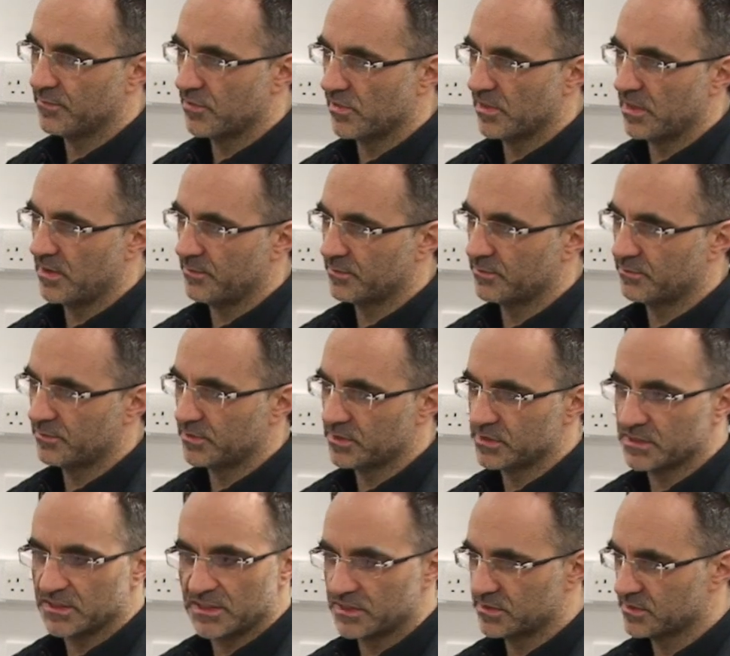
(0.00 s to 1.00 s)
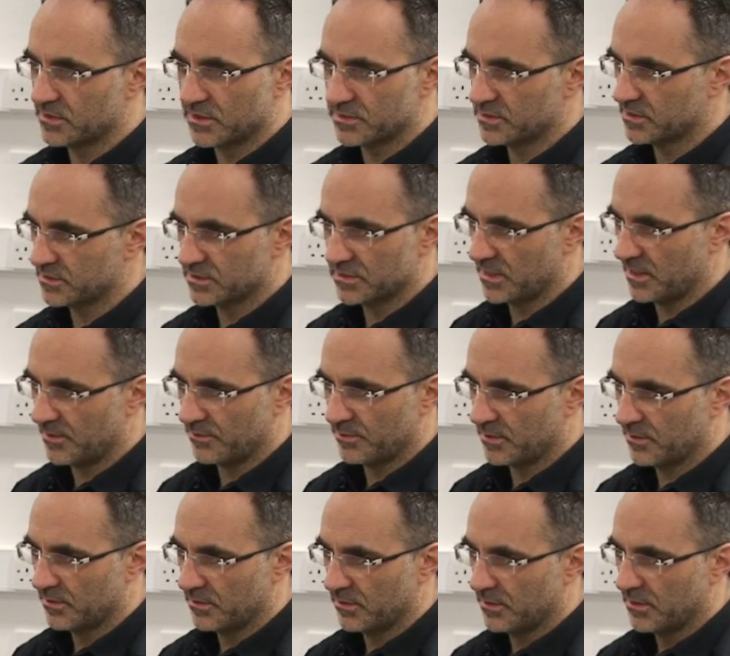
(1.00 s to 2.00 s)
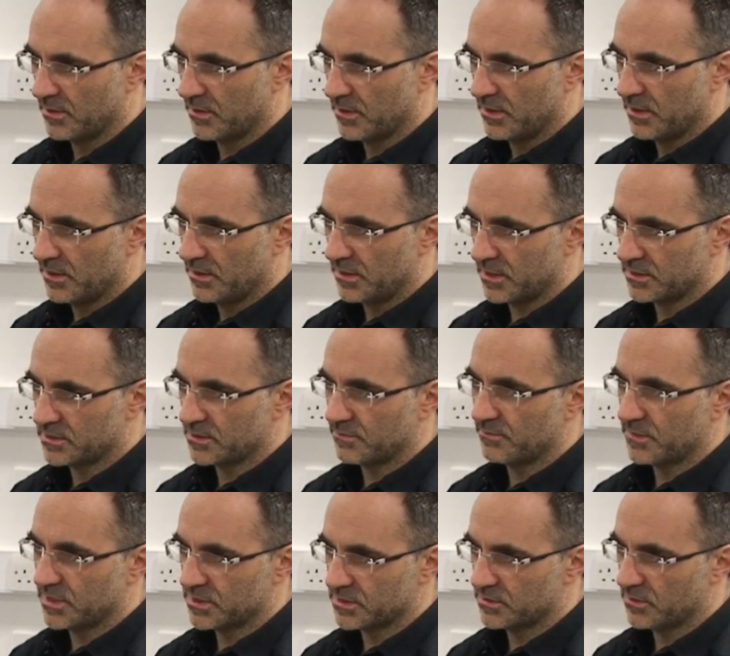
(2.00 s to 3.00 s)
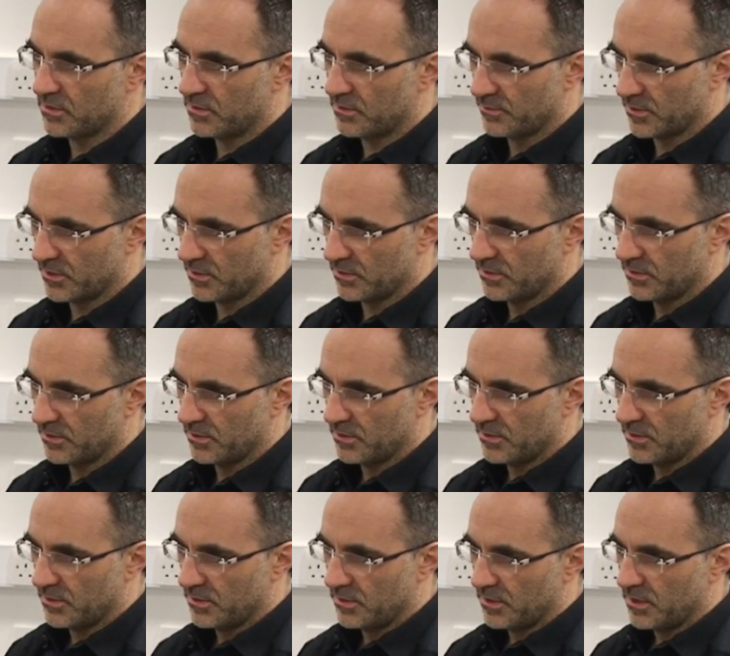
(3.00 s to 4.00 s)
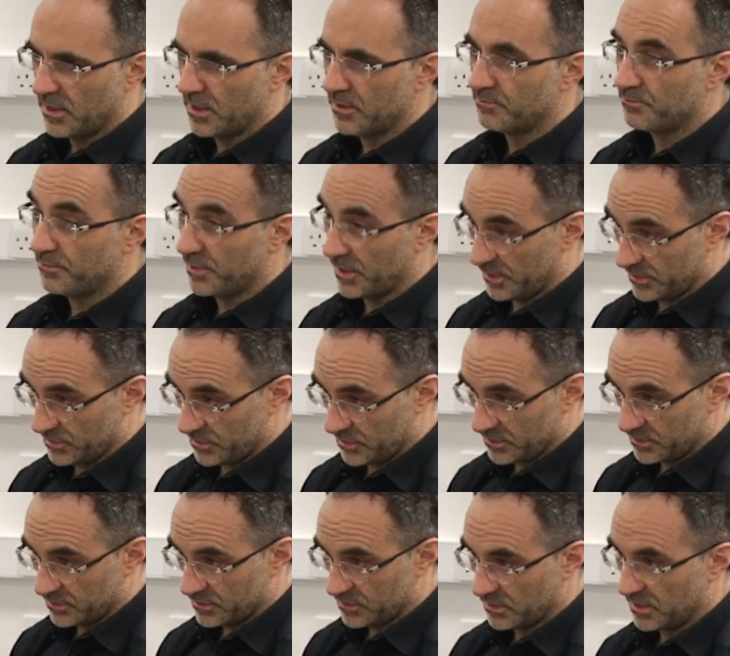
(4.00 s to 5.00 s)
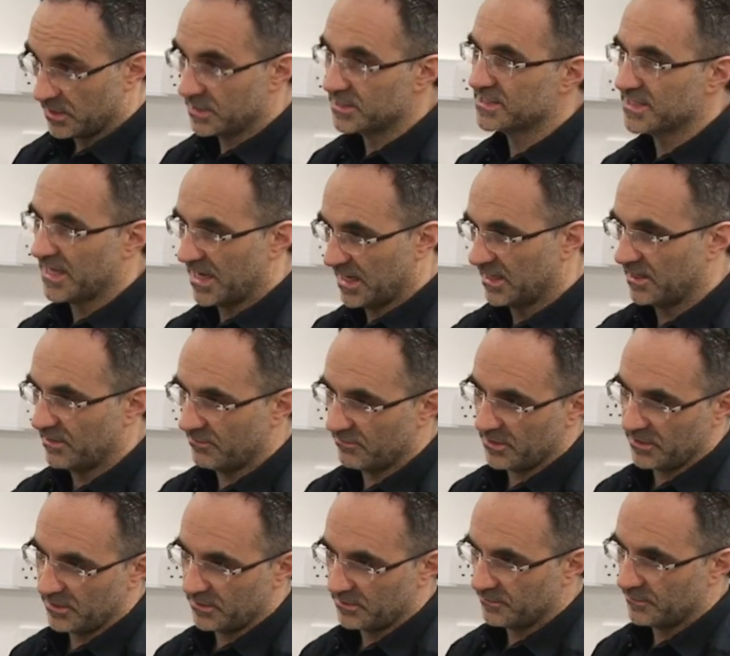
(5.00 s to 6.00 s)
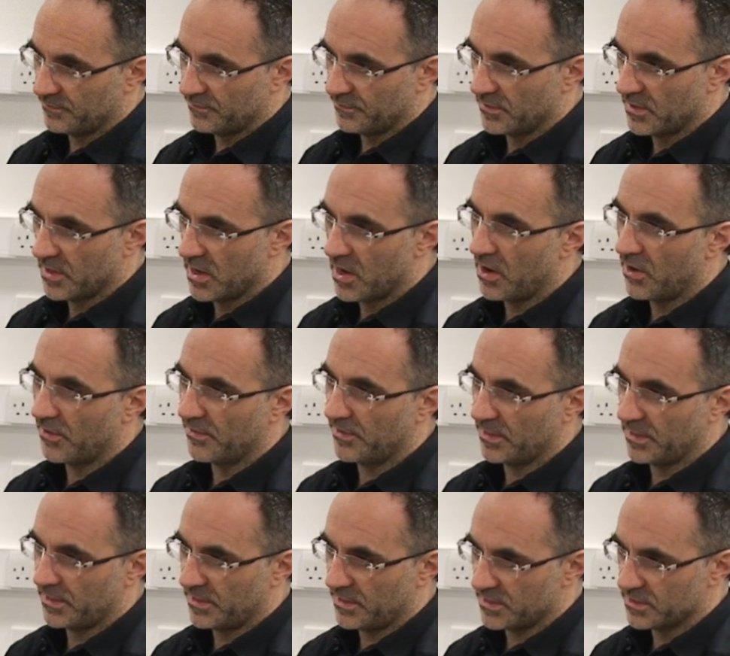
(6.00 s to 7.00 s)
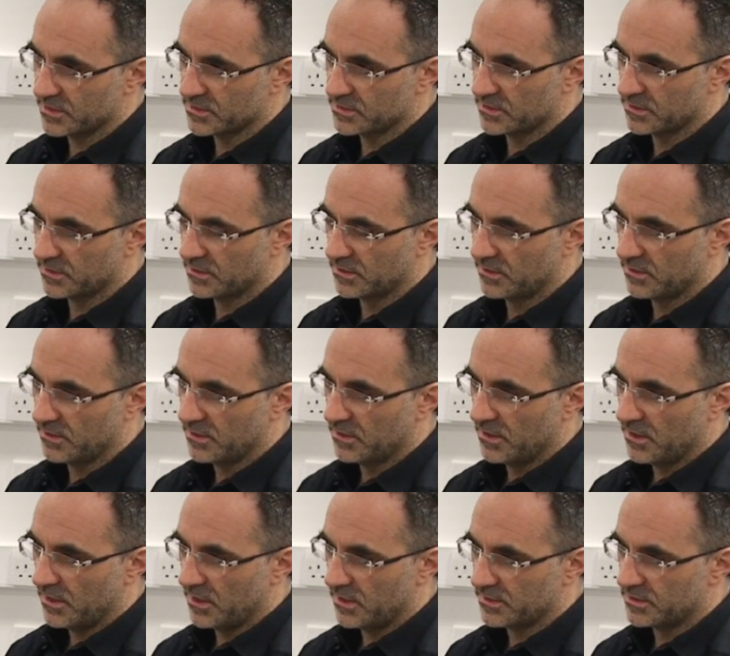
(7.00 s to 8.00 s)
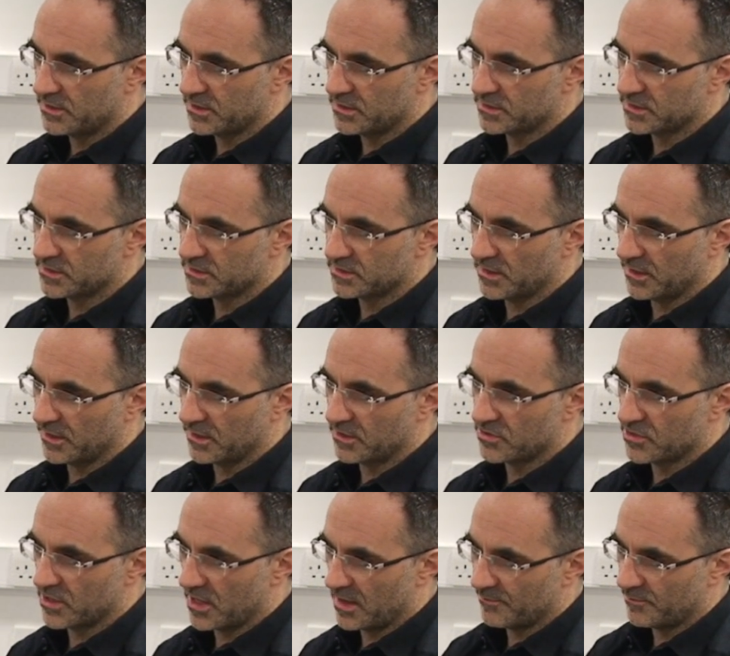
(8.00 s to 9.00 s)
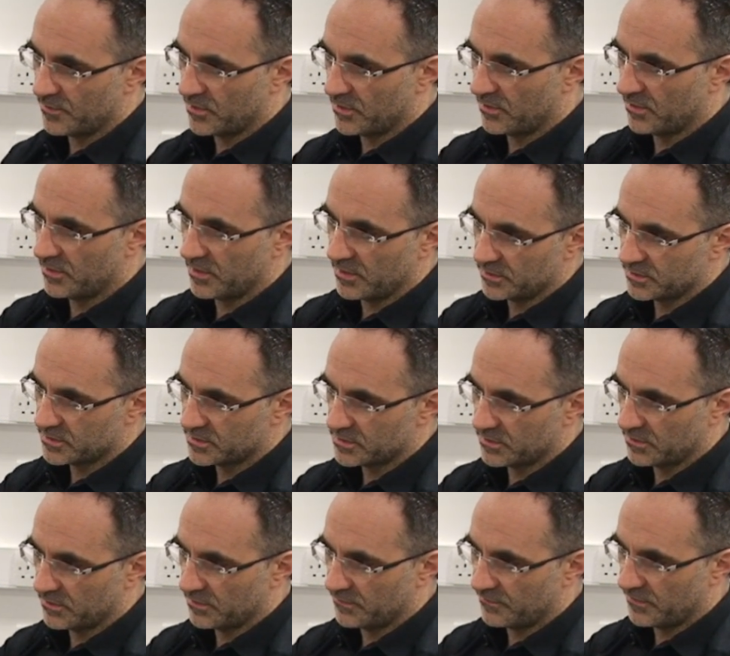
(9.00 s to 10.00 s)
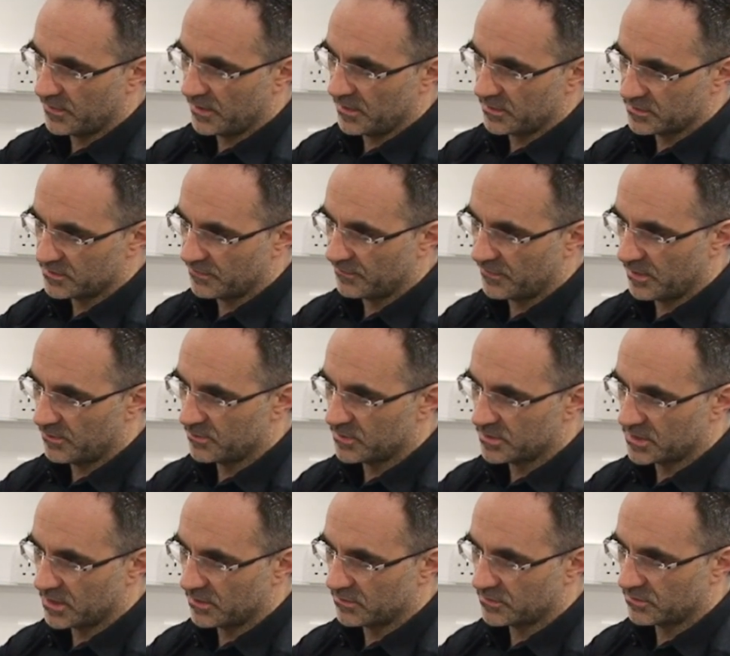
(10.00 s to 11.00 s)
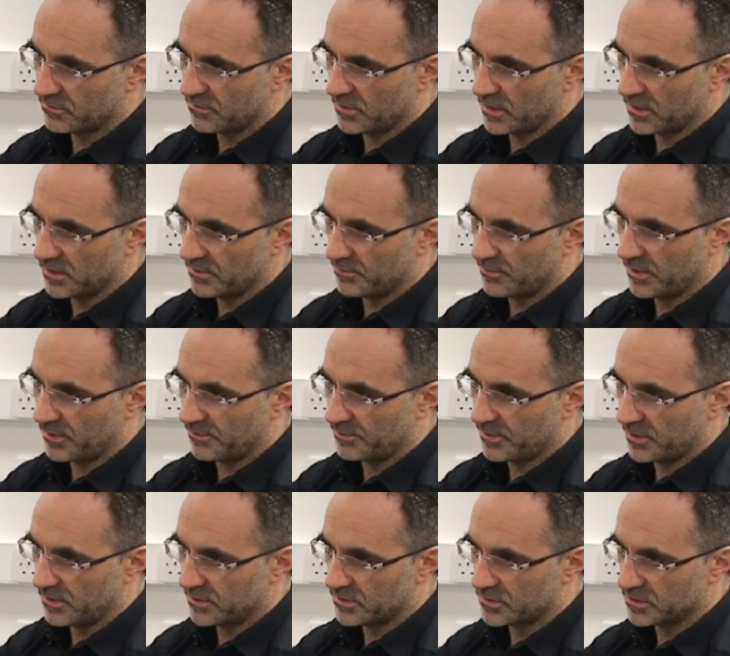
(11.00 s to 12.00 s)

slipped. But this doesn't slip. That's a misnomer. It bulges. It bulges. Exactly right. Or it leaks. A disc is like a jam donut, so it's a fibrous outer ring and a pulpy inner